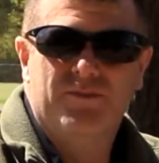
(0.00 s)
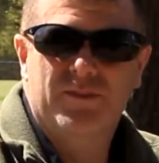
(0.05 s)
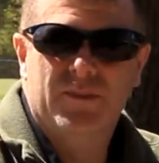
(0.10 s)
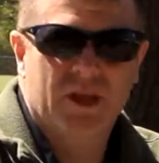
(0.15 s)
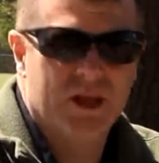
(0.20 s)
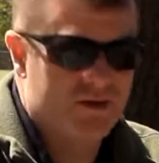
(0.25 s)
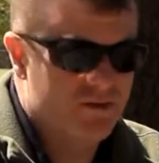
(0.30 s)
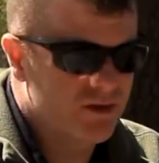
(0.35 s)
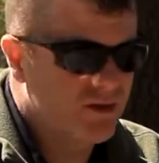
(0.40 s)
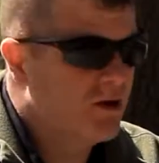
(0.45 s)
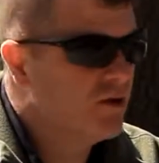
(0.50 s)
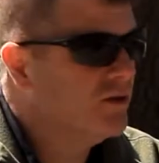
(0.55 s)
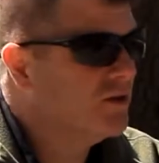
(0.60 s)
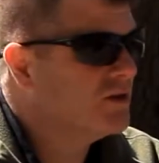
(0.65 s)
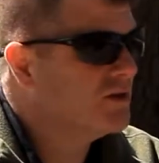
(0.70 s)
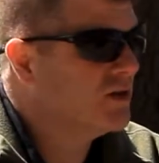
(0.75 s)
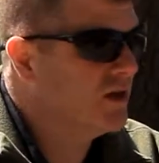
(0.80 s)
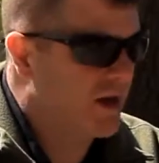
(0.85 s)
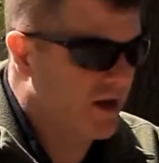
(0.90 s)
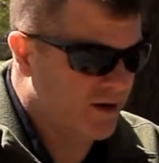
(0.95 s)
Even though this
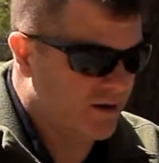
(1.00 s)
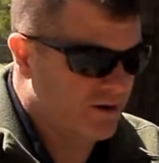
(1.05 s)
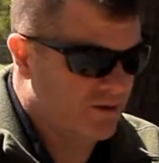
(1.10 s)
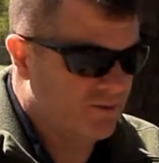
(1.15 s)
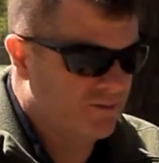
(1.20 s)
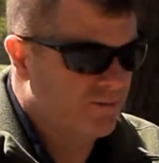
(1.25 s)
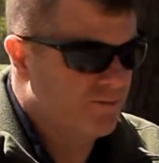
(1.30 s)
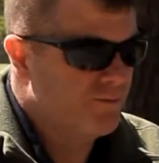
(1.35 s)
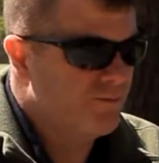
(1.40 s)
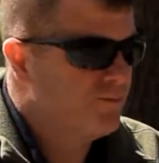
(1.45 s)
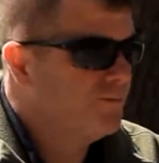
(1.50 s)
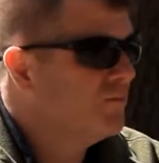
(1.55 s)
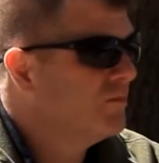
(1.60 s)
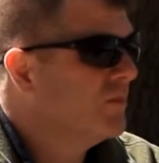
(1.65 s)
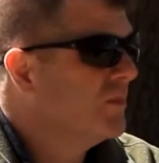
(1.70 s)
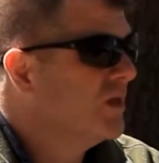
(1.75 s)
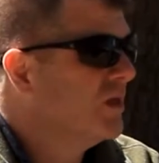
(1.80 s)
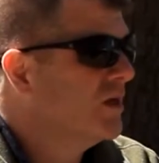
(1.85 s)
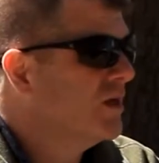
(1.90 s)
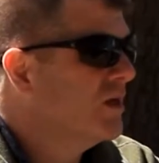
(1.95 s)
lighter
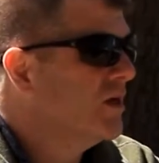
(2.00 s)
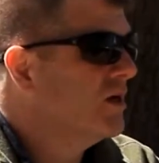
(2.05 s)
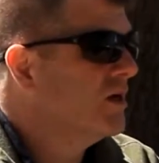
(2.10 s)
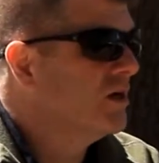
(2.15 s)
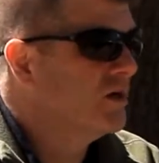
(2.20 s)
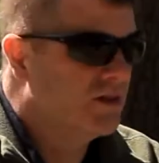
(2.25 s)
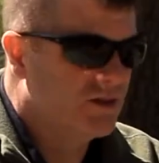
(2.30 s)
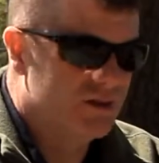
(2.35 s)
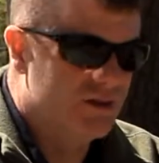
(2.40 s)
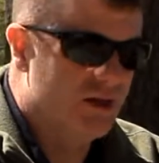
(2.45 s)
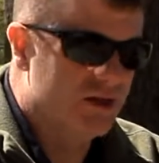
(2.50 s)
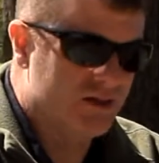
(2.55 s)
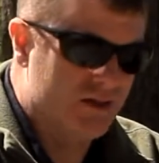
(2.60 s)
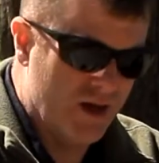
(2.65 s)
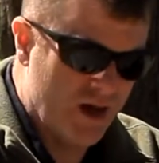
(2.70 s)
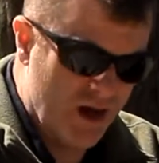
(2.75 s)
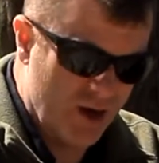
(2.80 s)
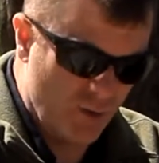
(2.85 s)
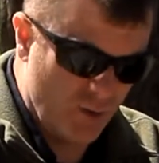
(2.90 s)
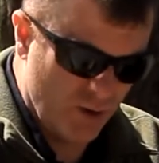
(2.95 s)
does
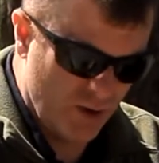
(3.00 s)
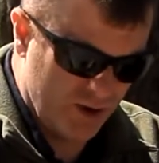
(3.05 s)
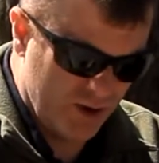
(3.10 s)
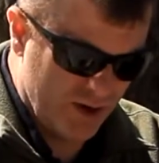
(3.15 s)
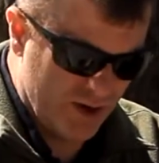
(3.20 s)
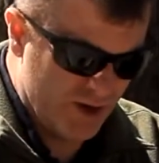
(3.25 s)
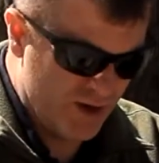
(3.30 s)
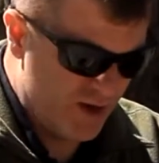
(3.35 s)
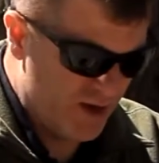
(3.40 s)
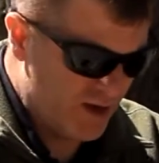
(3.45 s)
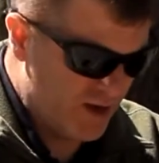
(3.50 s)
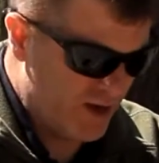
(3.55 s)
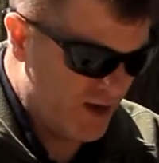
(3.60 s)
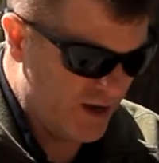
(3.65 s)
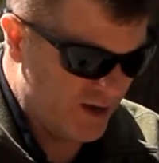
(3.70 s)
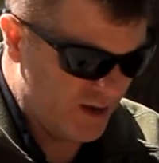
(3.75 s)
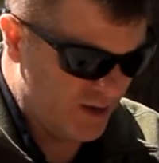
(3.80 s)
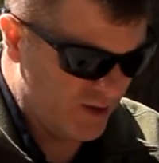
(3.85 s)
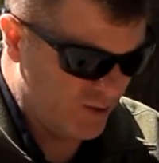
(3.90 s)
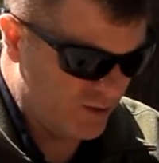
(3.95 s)
not work
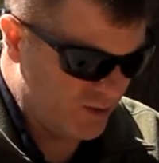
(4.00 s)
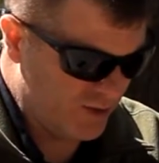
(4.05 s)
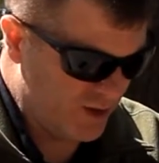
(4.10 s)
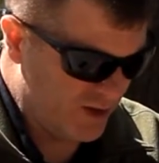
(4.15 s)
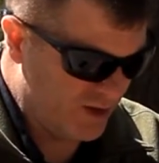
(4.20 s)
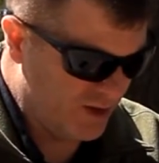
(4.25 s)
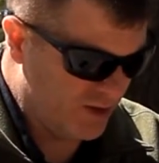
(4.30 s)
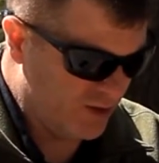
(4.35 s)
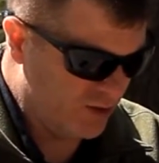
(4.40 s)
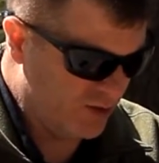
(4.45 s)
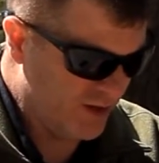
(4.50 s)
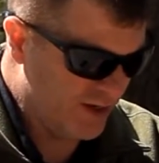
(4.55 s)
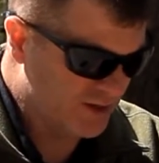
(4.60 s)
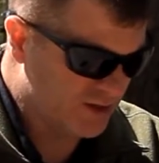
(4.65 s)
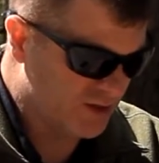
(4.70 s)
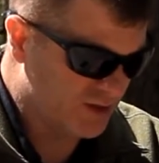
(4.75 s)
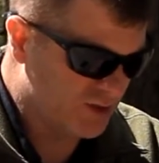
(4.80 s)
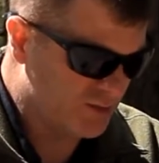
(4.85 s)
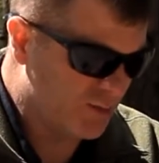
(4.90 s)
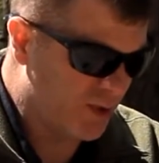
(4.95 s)
and it only creates
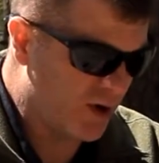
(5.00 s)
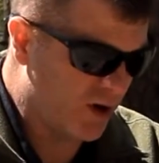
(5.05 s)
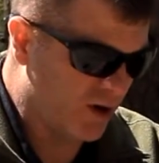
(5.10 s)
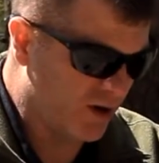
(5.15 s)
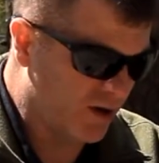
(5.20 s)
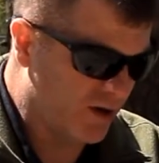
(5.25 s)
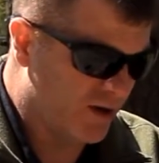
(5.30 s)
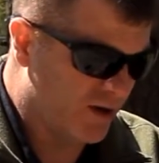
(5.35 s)
a spark,